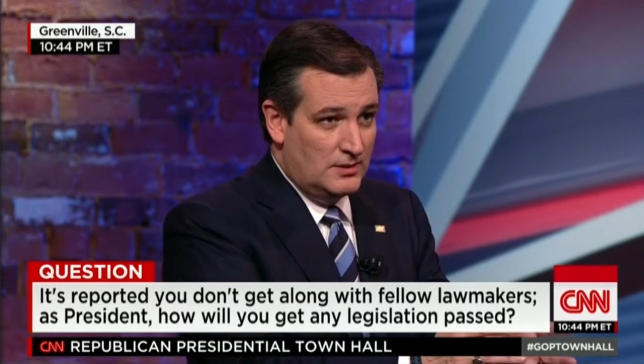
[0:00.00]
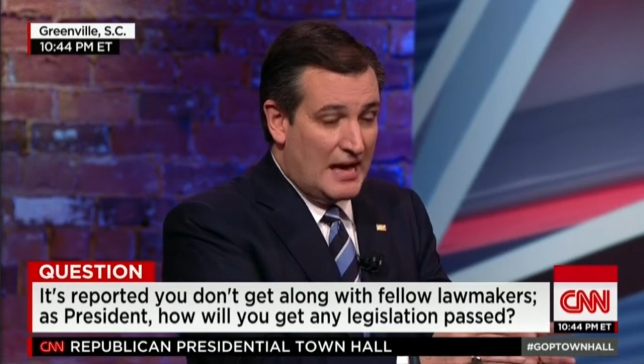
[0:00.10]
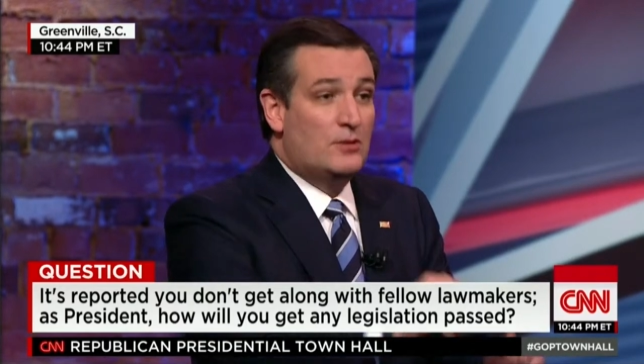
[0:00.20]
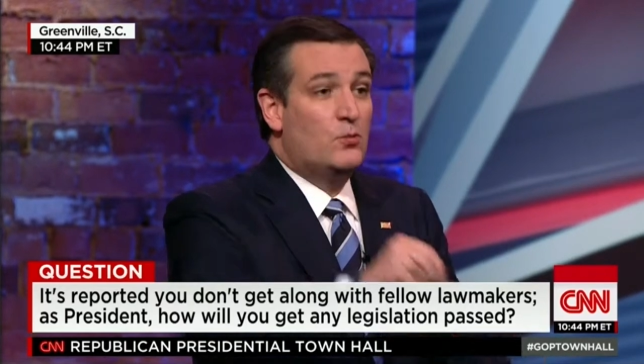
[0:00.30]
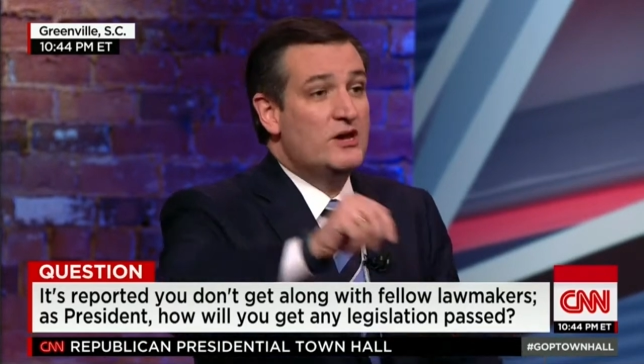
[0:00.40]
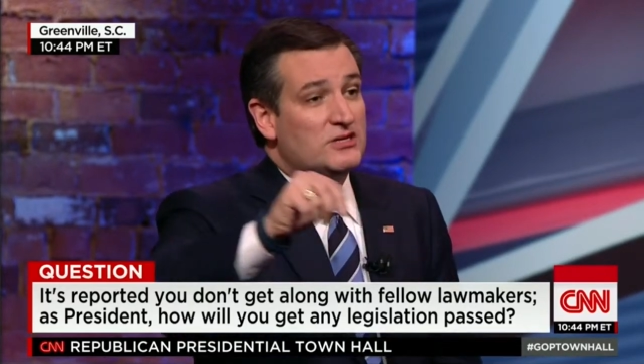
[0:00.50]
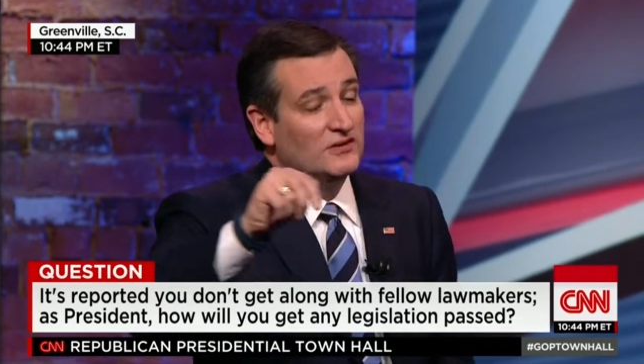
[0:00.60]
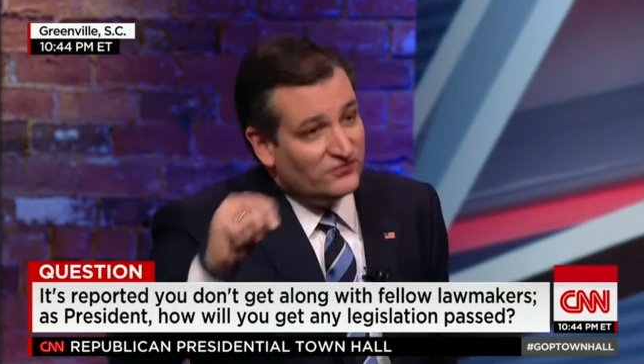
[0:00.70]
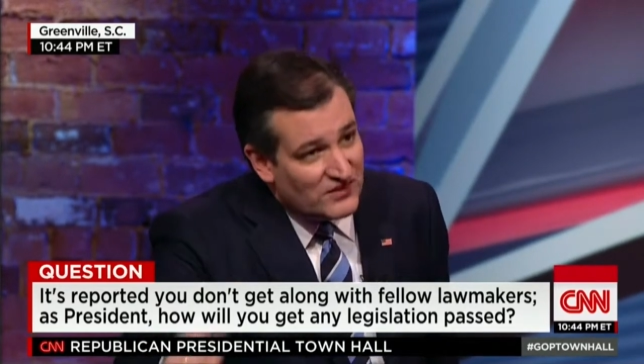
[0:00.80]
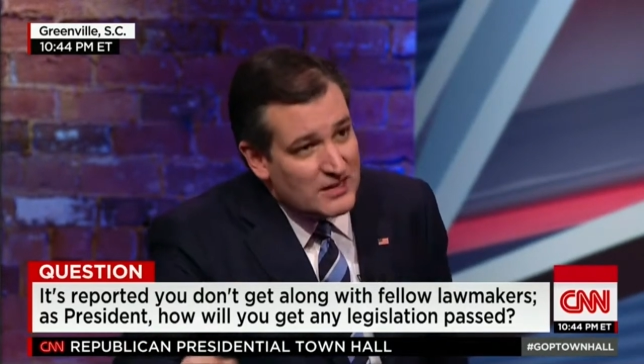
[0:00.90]
And we
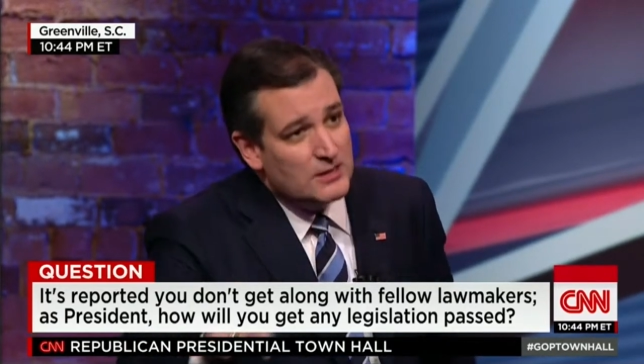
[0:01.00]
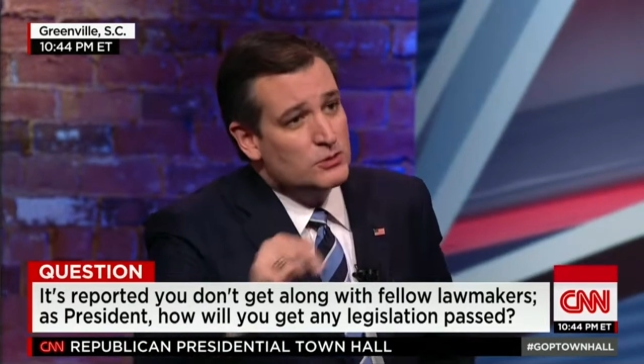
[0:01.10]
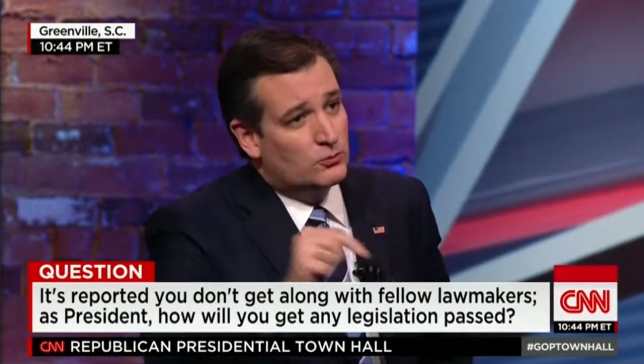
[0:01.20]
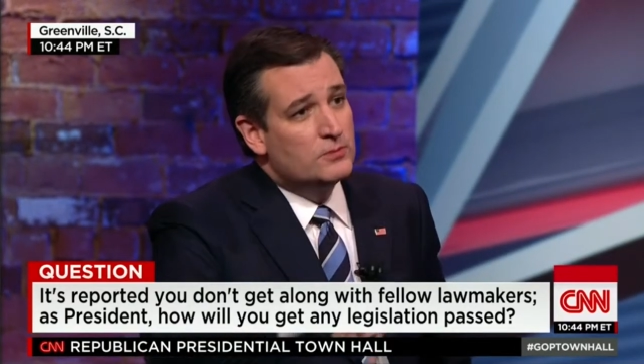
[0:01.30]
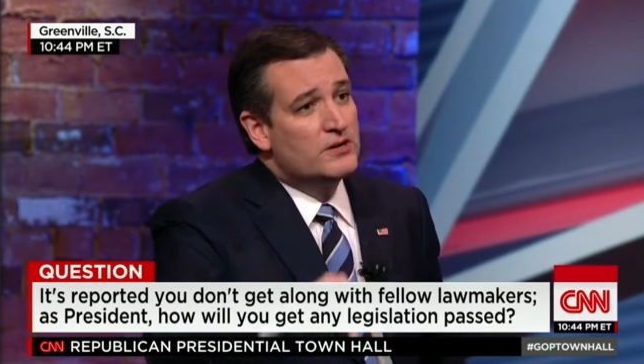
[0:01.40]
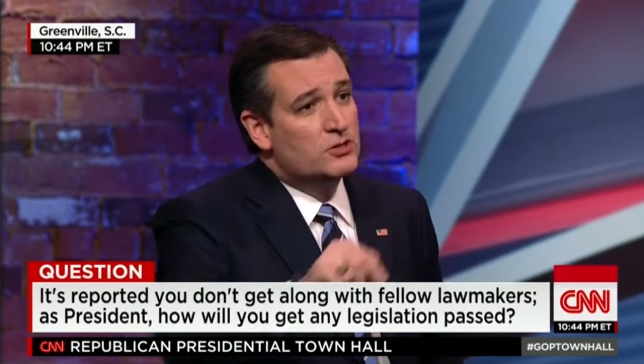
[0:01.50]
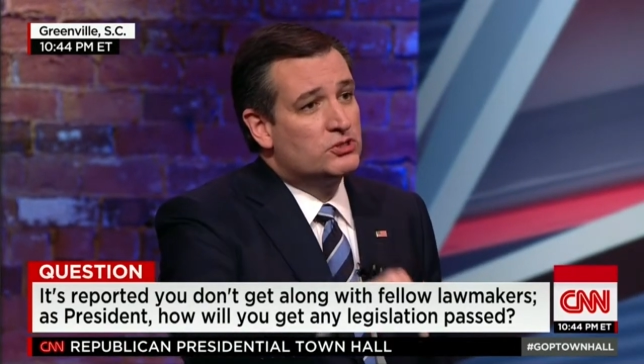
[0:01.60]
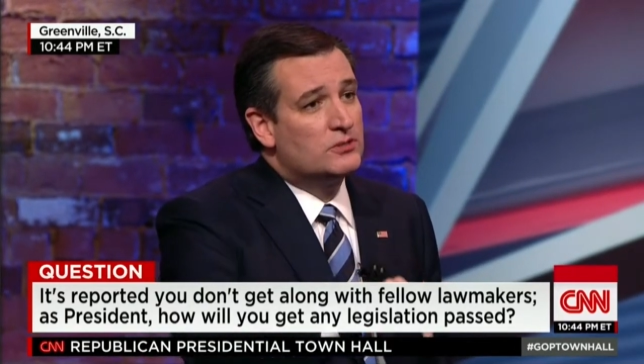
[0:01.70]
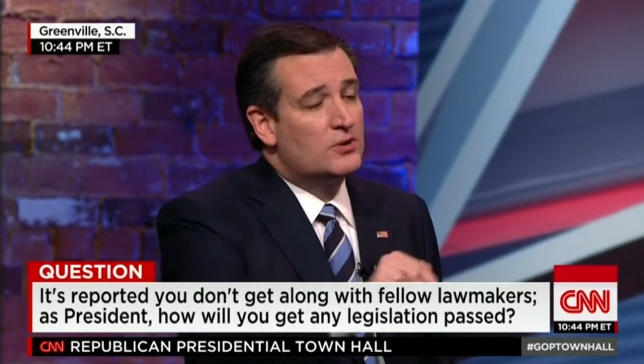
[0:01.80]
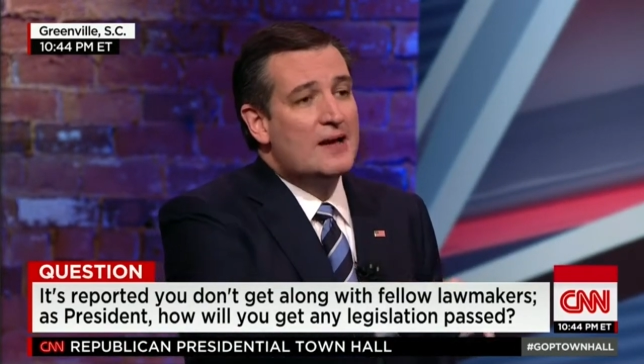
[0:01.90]
defeated the
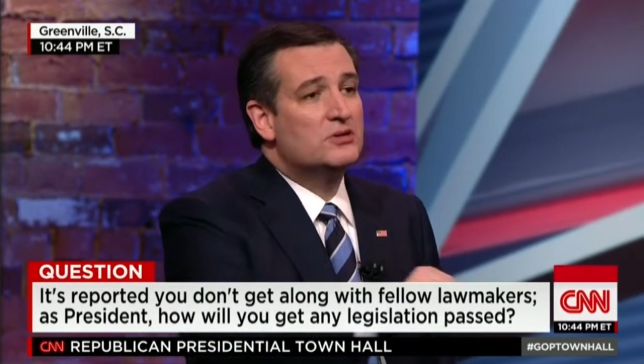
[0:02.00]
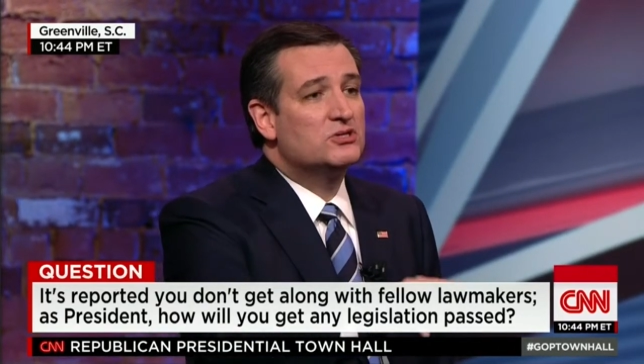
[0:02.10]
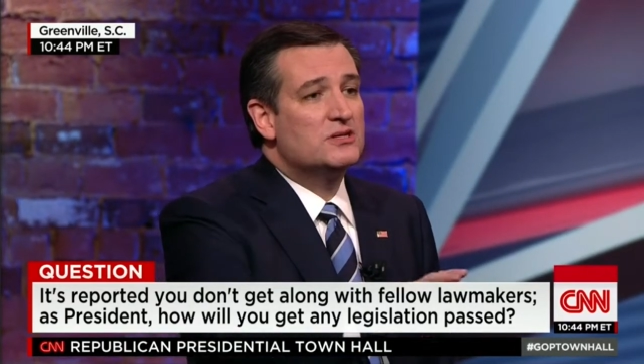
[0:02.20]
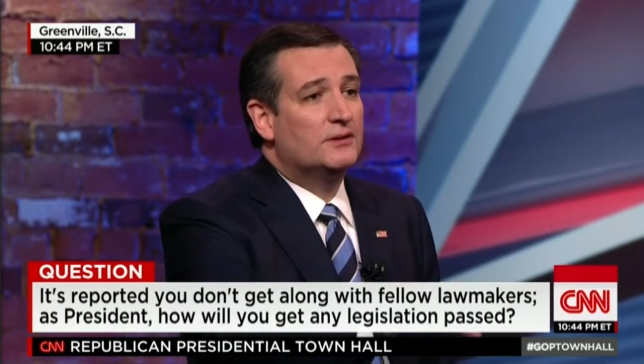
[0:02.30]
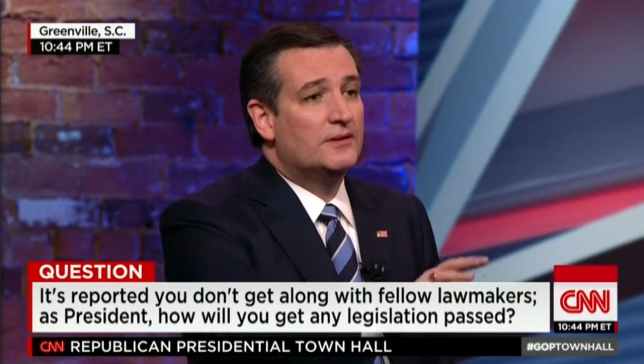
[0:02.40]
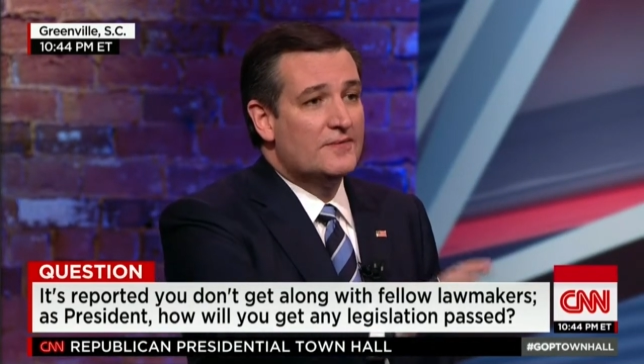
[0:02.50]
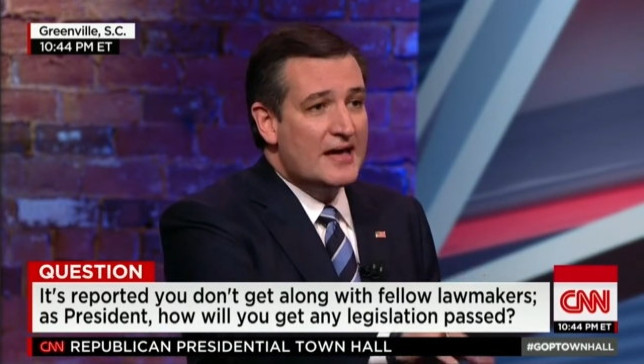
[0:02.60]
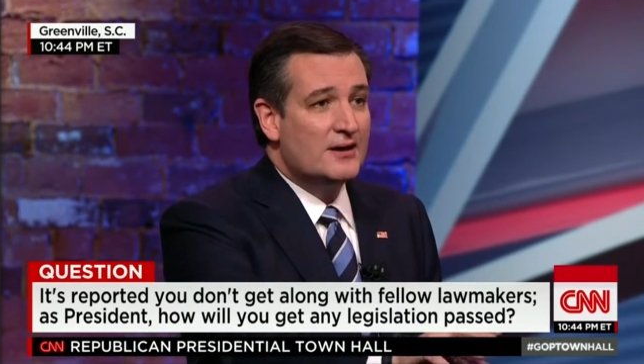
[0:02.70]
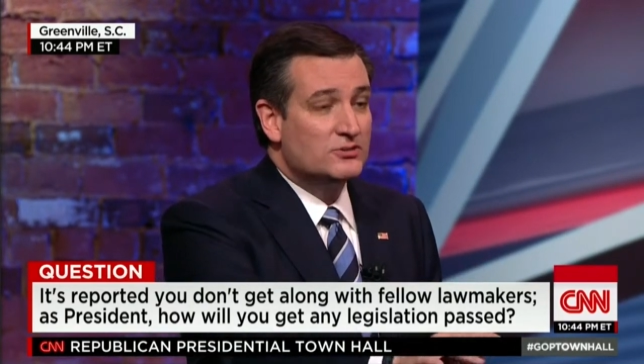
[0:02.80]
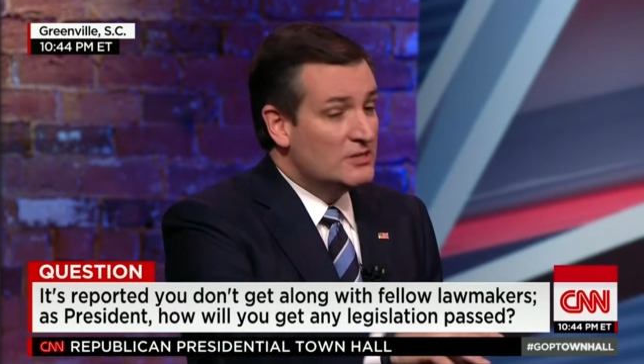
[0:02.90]
Rubio-Schumer amnesty bill in the
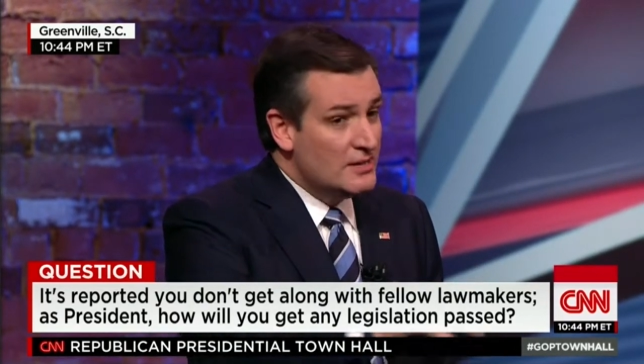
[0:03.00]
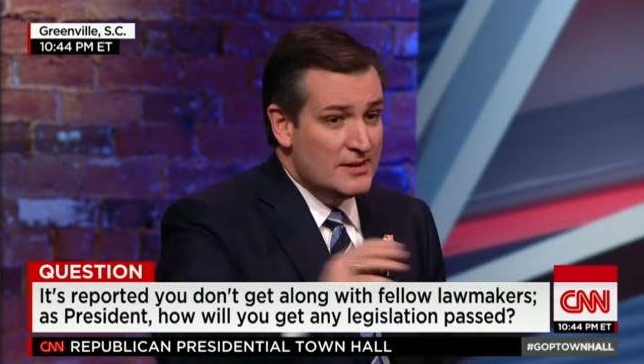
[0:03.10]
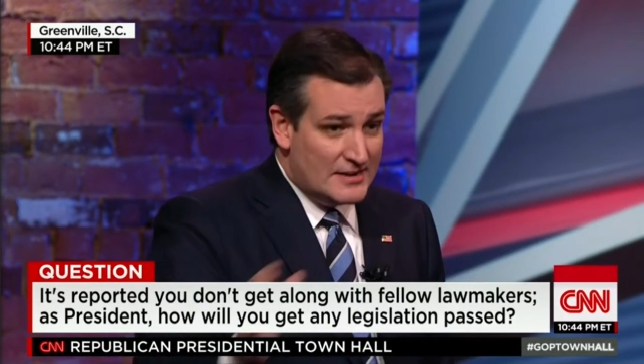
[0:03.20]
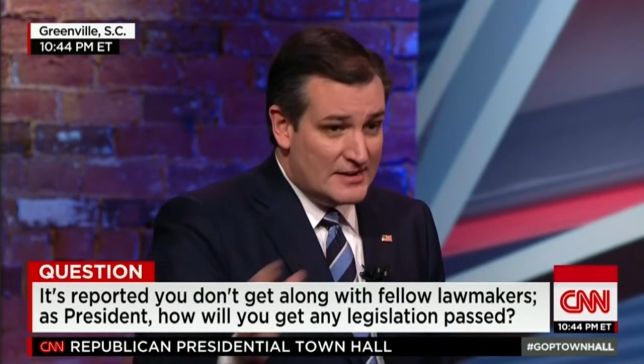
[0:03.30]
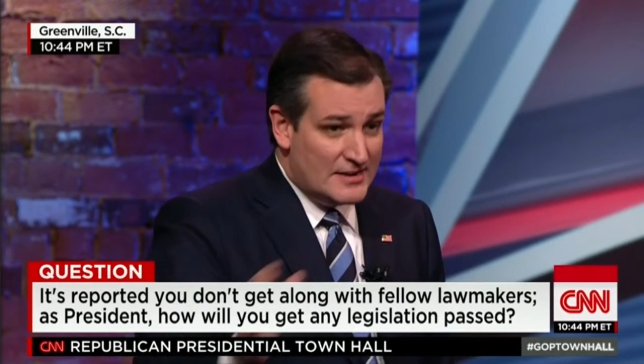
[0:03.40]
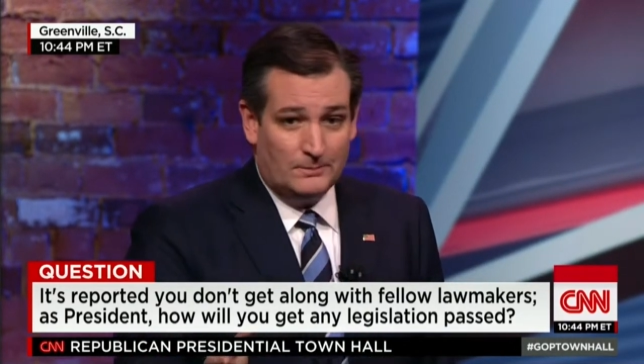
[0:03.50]
House. Now,